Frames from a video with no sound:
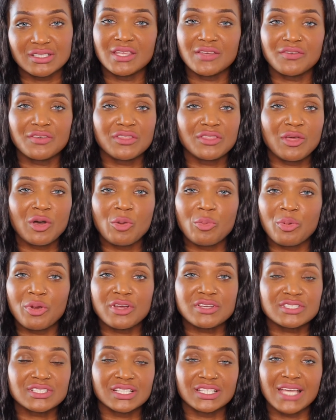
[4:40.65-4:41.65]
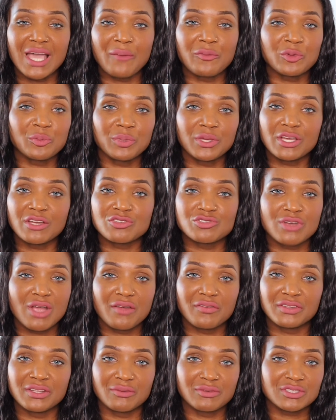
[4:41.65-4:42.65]
Even though personally, I would pick a
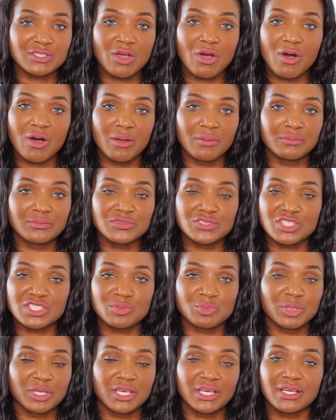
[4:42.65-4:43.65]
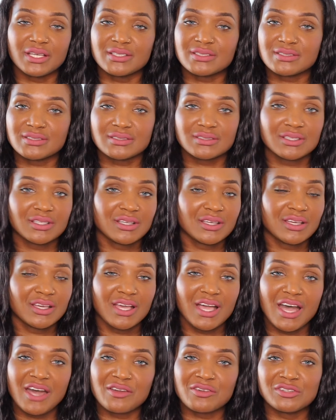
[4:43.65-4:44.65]
driver that was calm just because
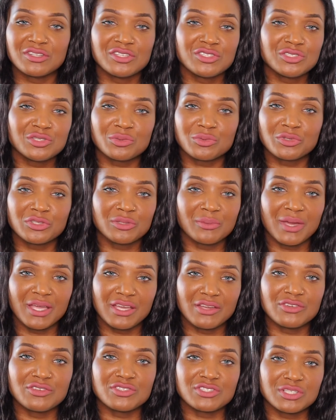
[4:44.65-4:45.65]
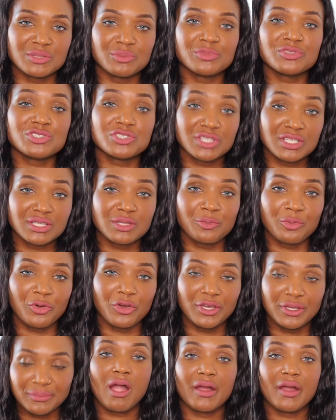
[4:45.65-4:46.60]
I don't need you ruining my energy, but you get the point.